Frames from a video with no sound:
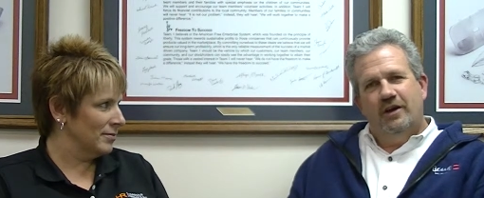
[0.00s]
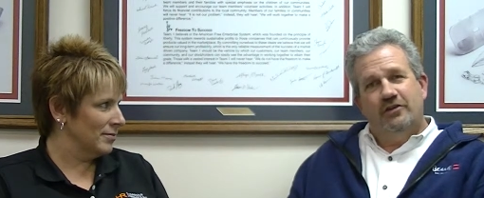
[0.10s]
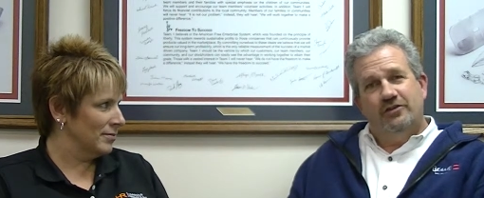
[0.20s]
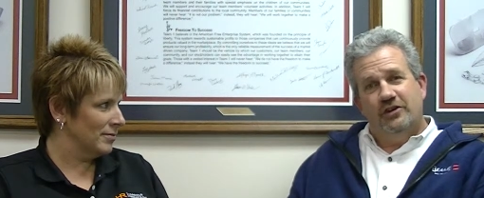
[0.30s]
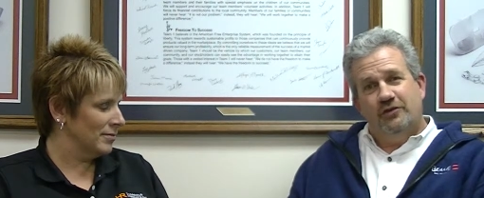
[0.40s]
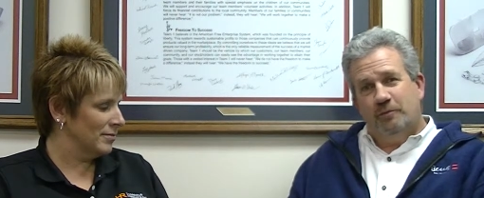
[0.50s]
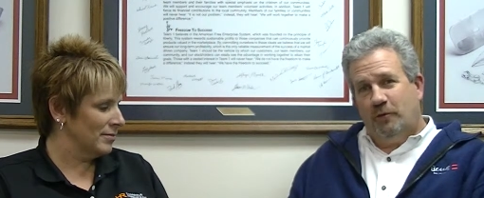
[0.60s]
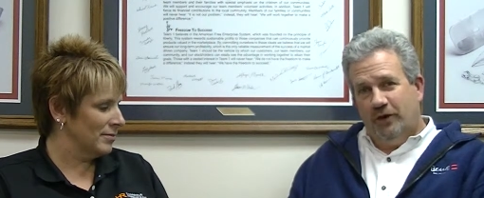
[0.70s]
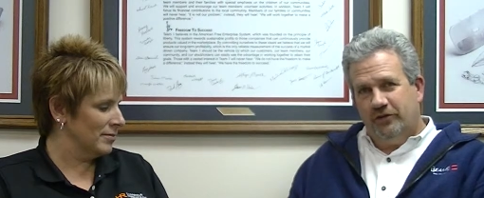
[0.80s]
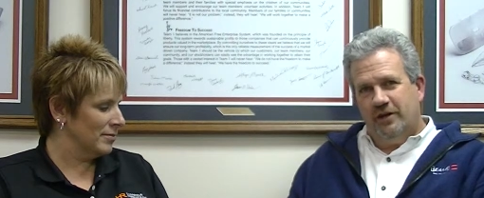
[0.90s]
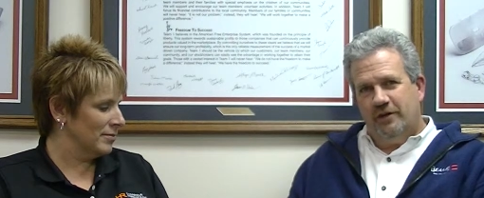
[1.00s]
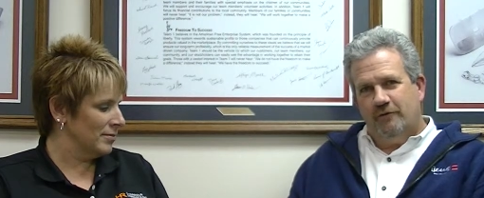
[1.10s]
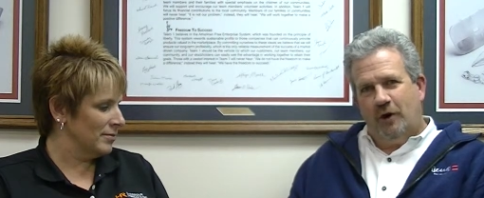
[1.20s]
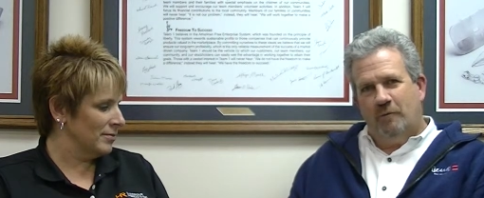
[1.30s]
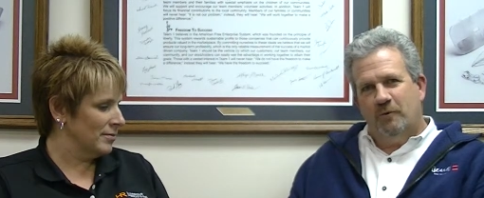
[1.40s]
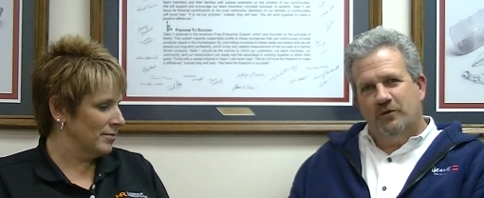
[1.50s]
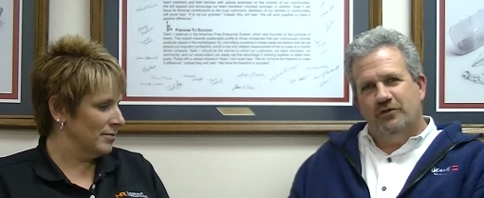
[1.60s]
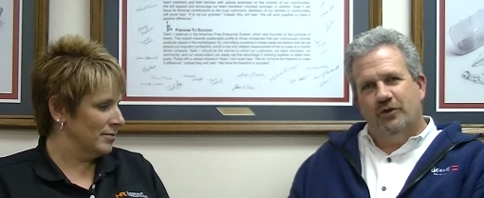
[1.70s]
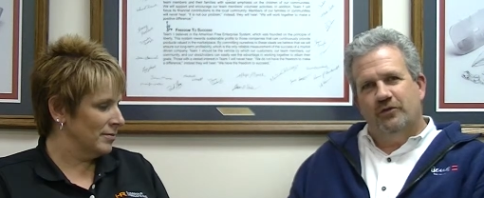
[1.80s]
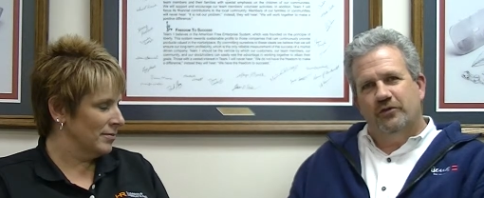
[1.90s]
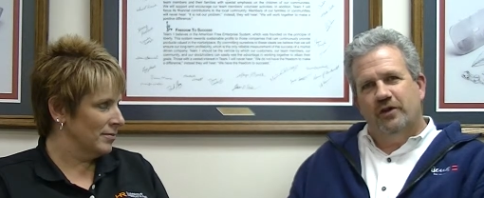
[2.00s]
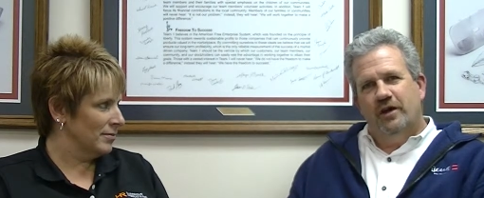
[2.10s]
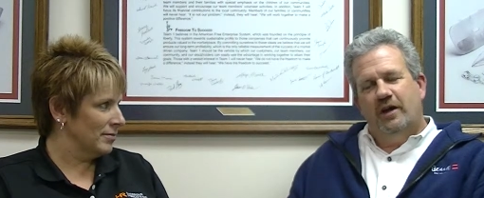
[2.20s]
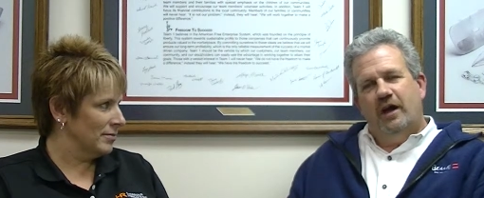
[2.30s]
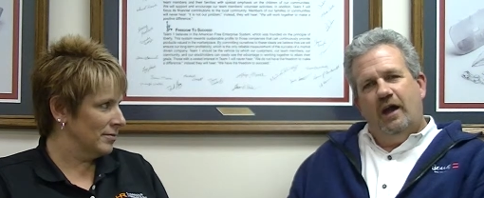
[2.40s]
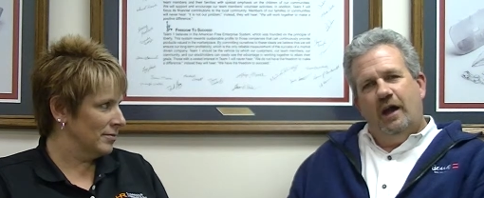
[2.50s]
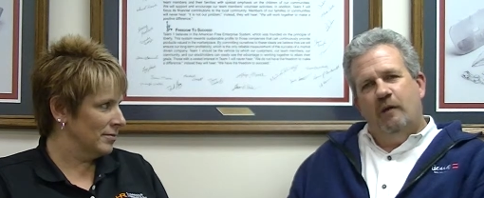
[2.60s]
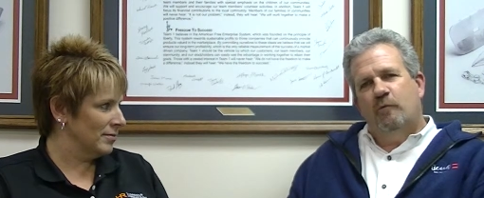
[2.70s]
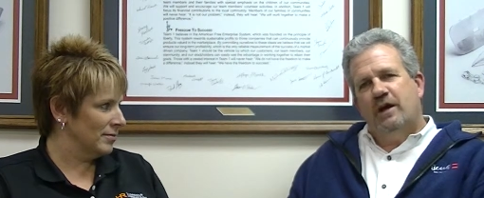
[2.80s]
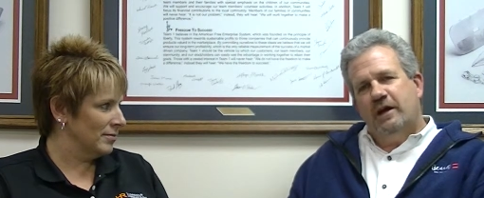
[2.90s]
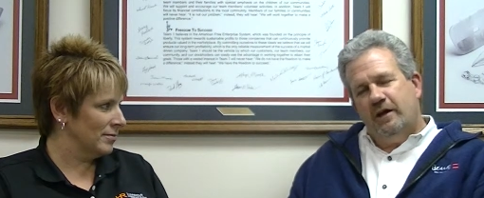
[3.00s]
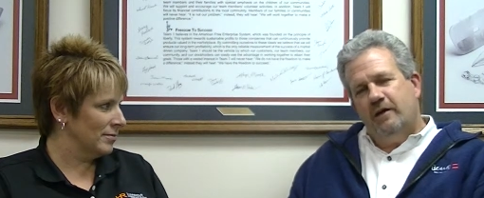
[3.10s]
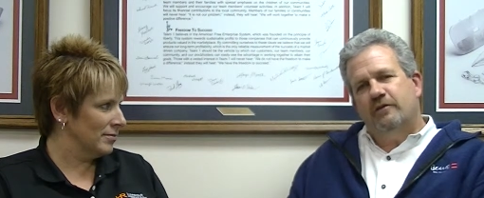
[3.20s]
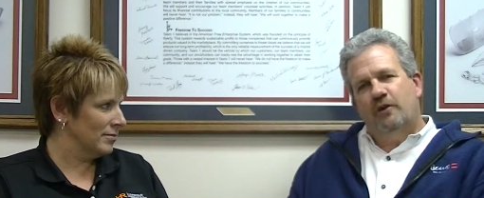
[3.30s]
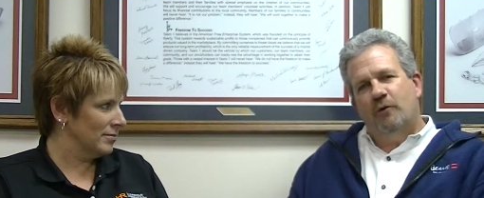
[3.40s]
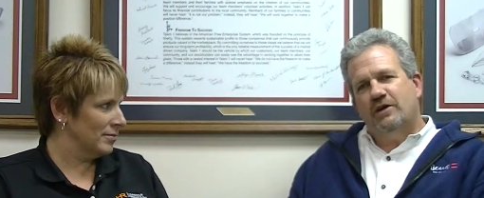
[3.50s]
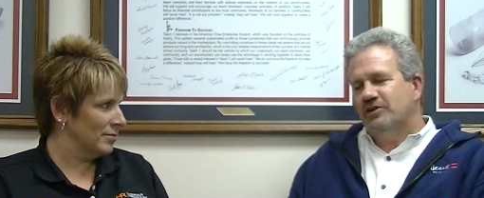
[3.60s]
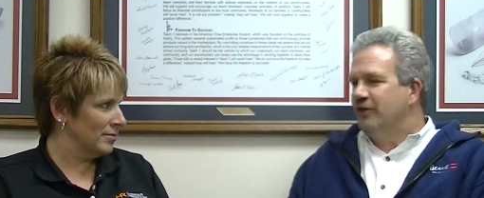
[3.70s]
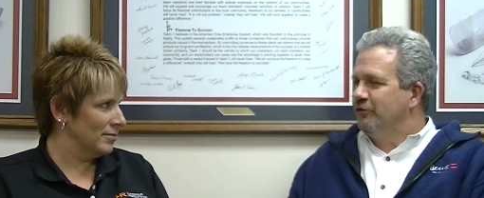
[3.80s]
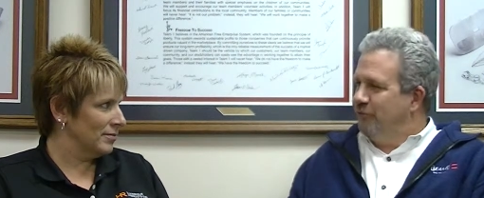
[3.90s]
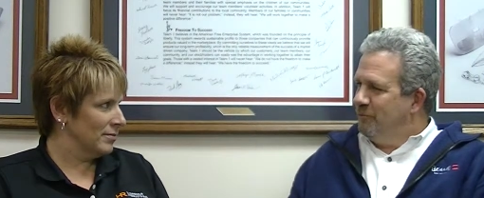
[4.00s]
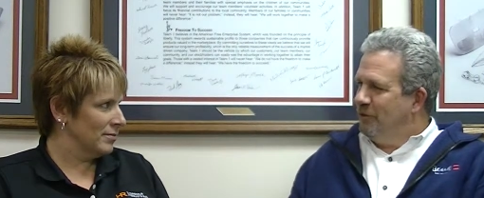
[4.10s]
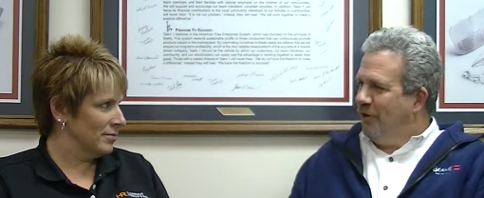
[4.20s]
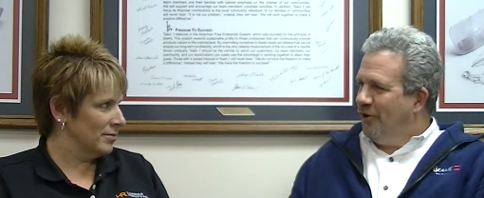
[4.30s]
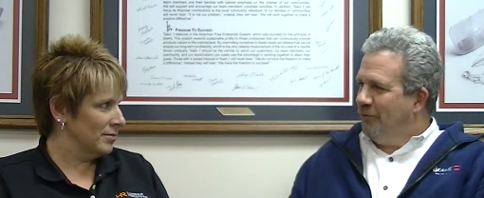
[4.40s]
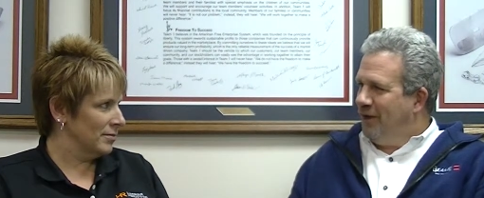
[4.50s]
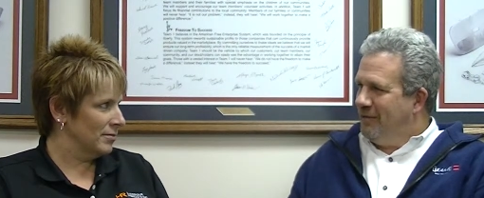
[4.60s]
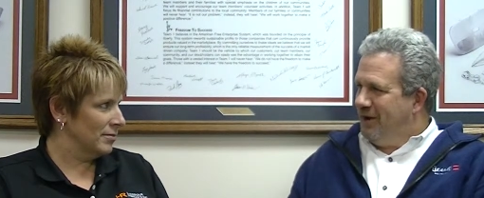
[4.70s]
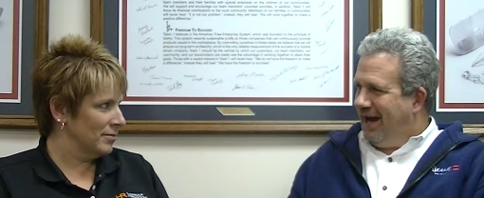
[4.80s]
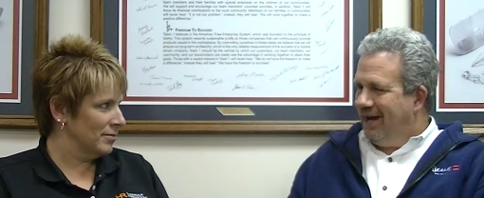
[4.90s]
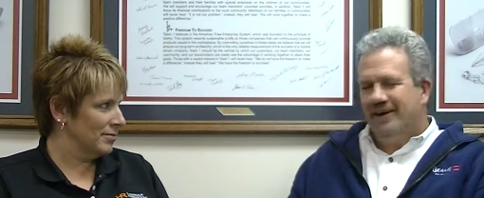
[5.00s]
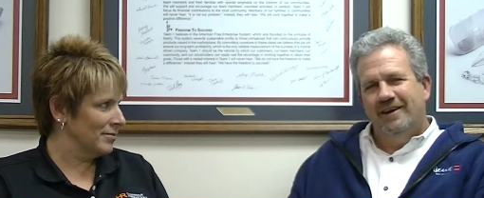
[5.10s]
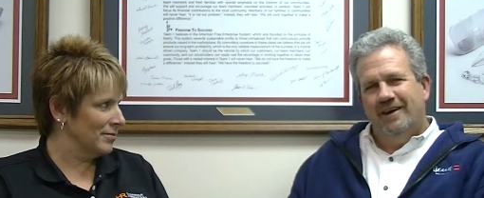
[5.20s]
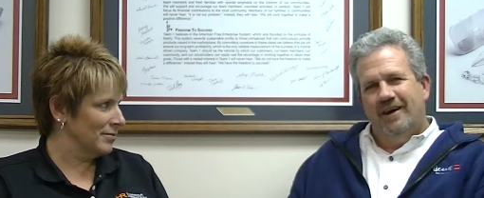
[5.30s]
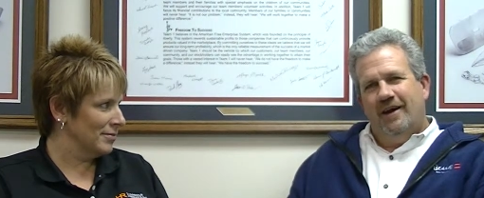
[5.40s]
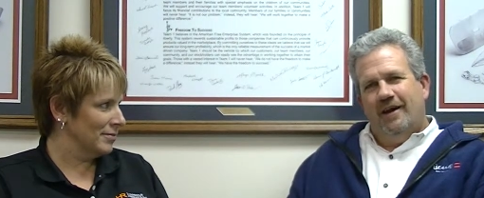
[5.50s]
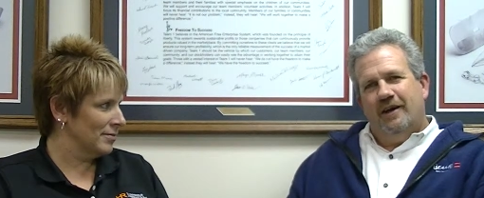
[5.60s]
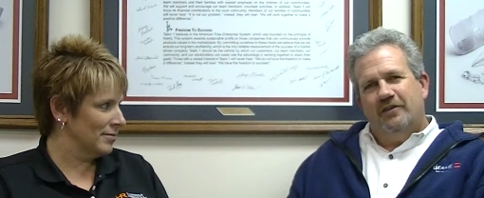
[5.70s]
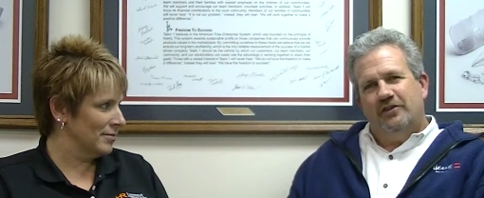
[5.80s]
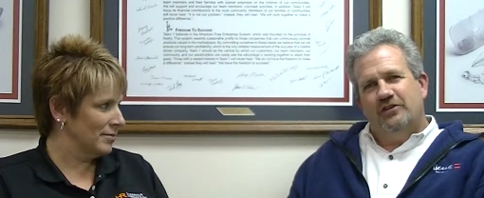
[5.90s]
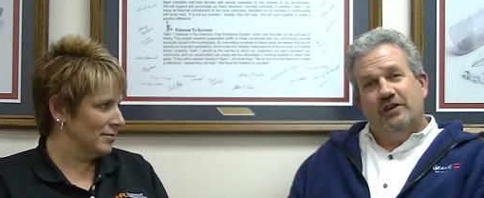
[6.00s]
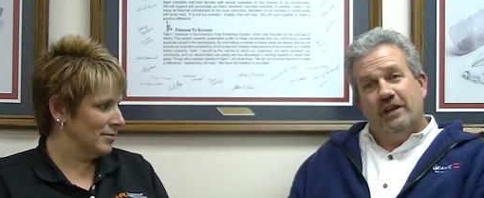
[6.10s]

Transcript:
Speaker 1: She's the president of Harbour Results, and we know each other from a long way back. She's an